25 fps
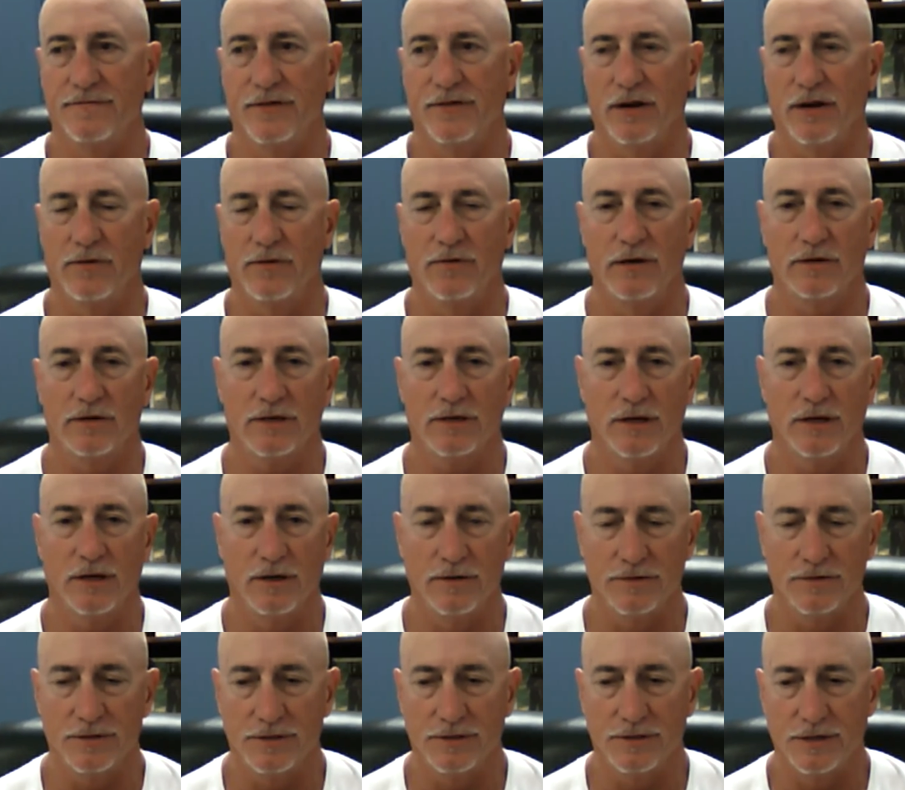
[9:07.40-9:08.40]
very well
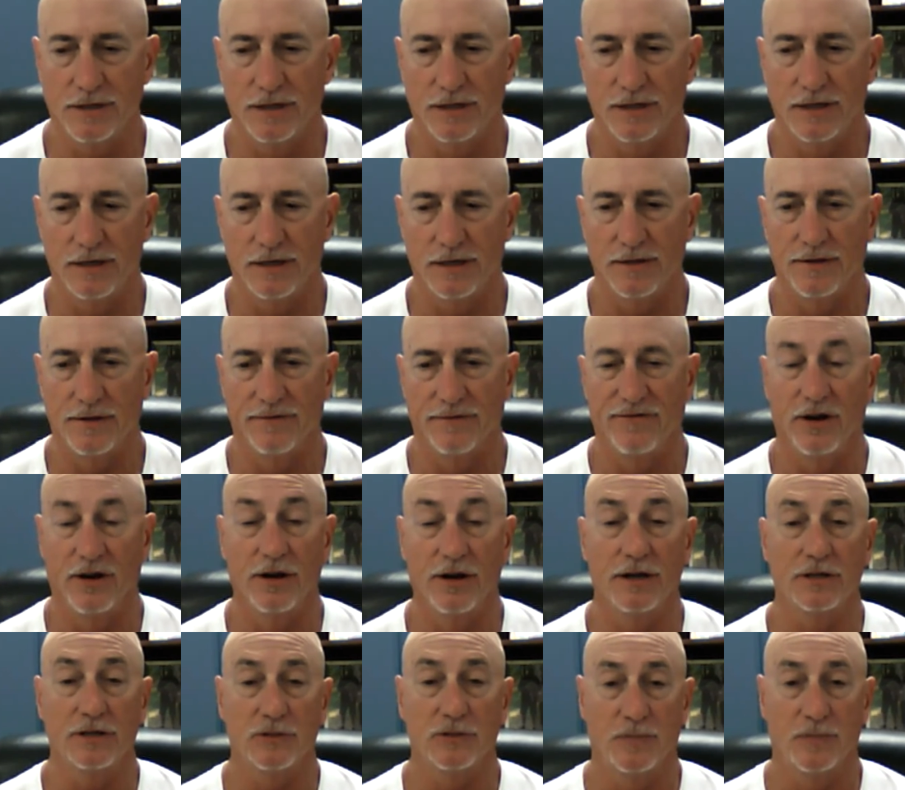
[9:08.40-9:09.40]
coached. They're
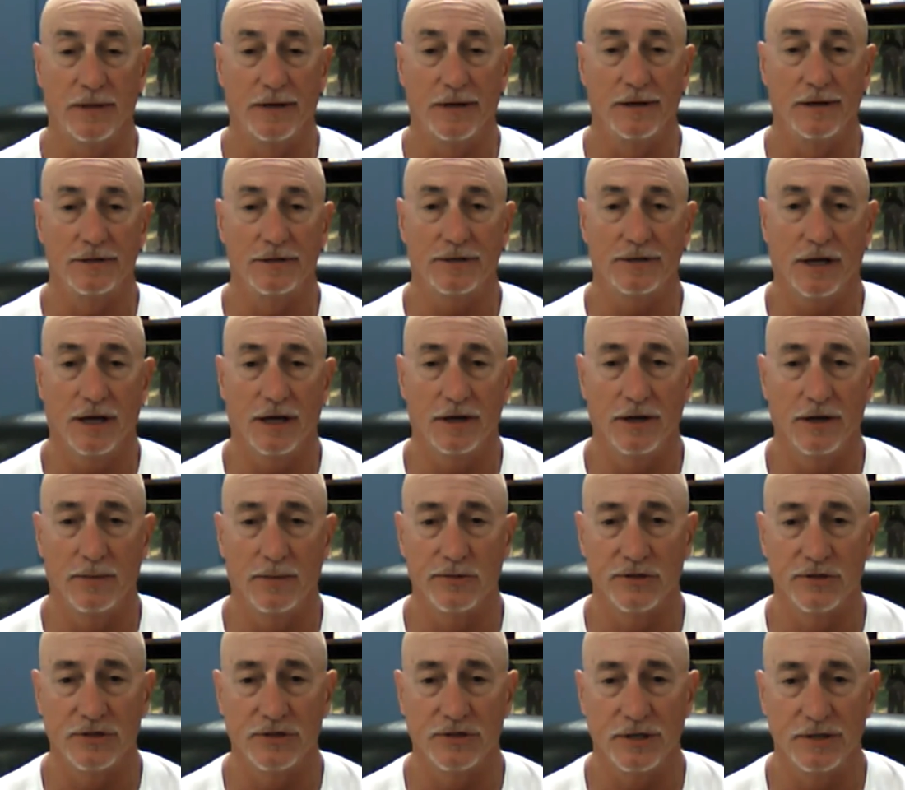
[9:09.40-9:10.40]
very experienced. Got a
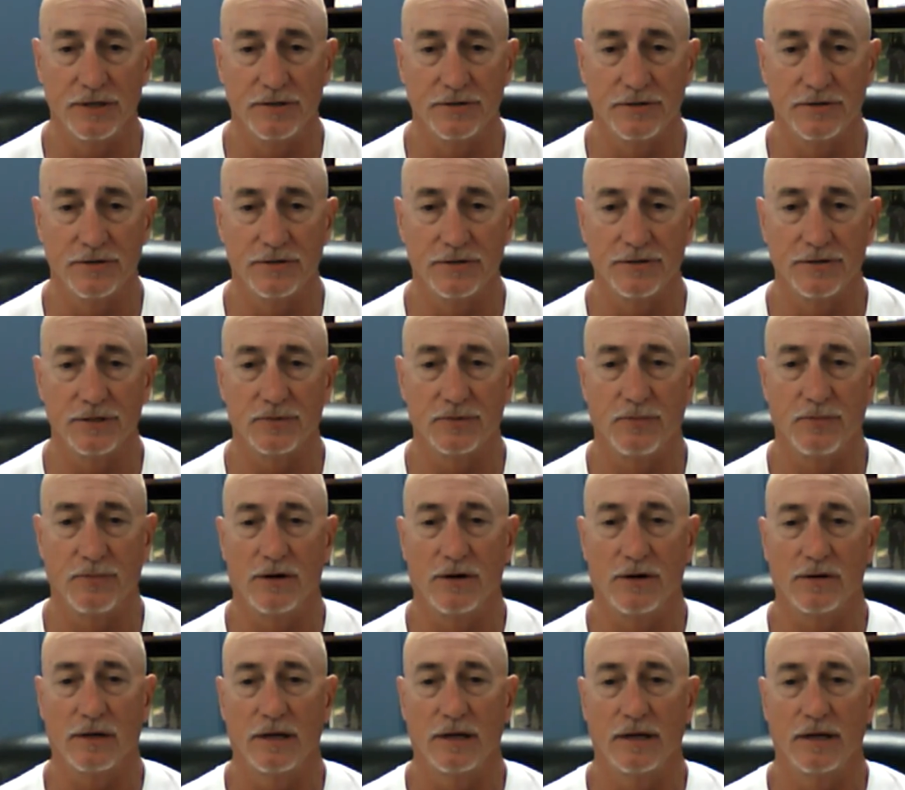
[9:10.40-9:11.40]
number of seniors on this
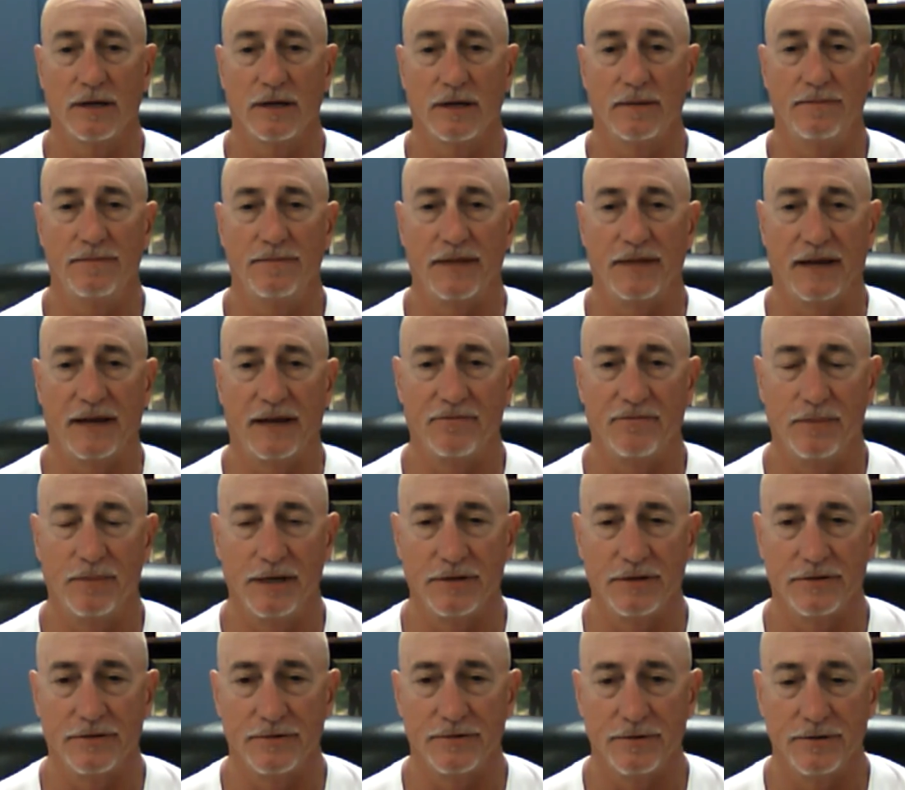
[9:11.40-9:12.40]
ball club that have
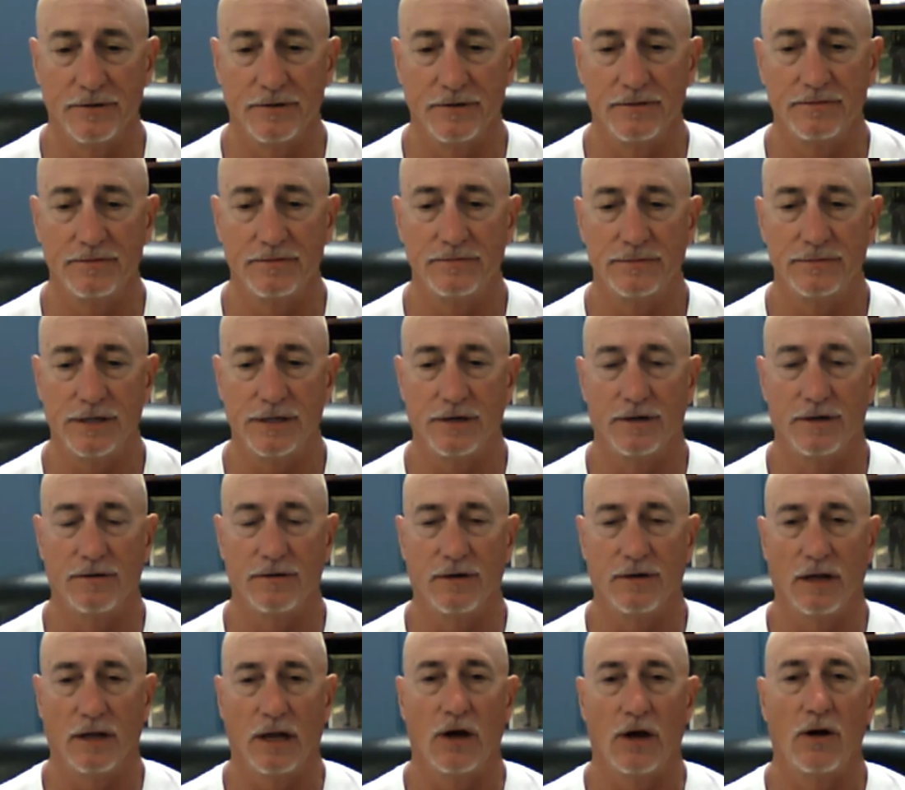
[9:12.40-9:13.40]
been through, a
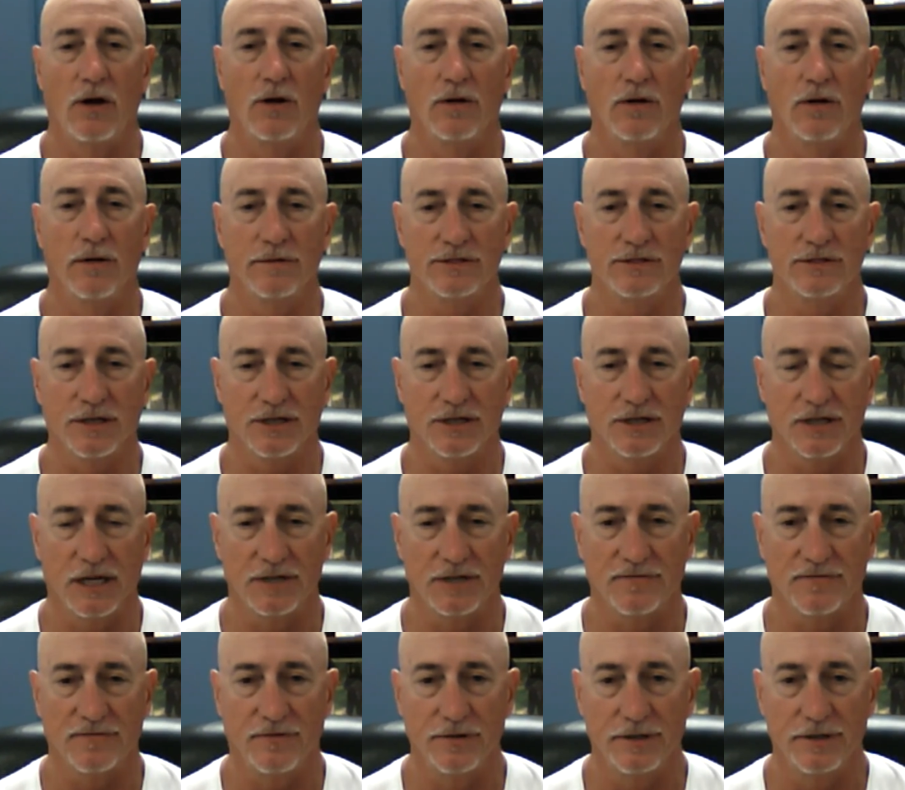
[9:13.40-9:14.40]
long,
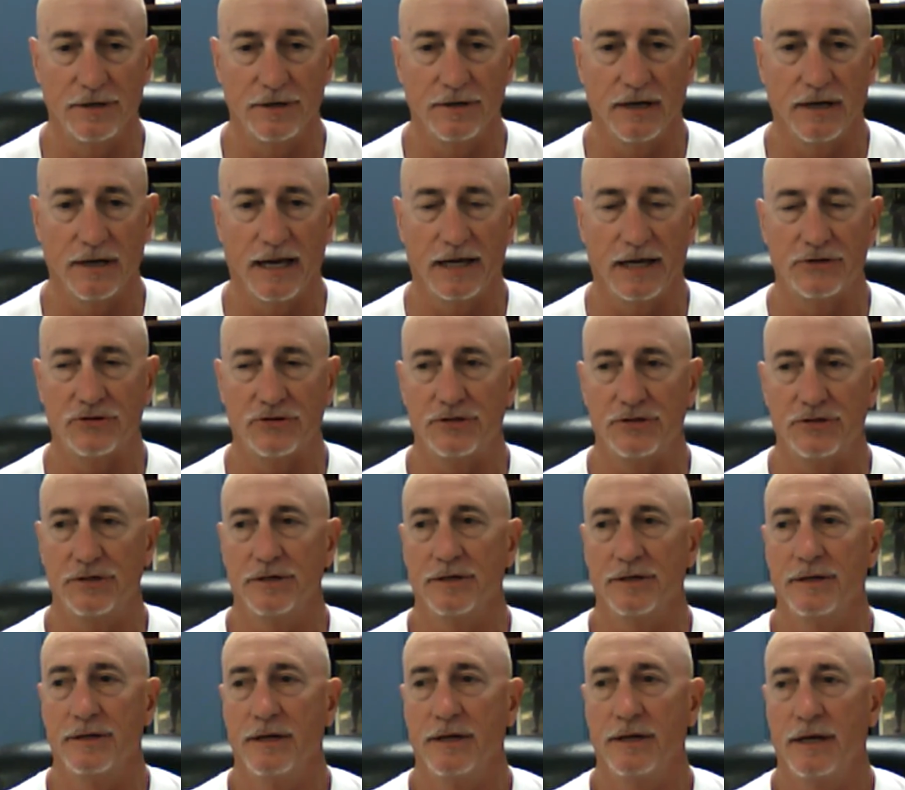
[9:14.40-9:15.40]
successful year last
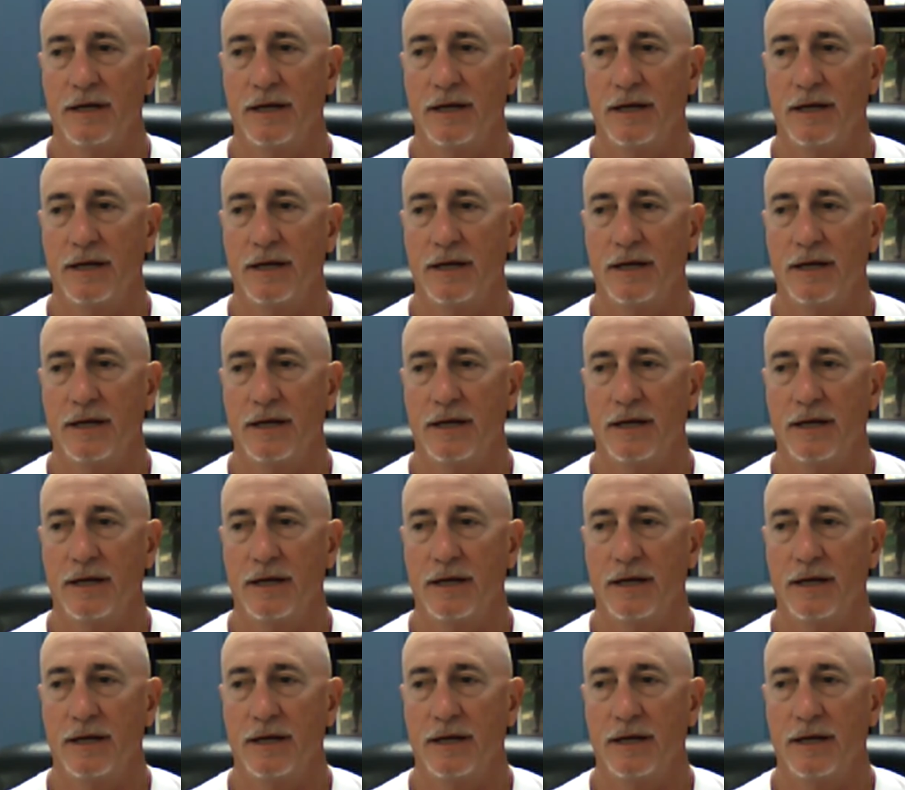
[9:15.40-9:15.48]
year.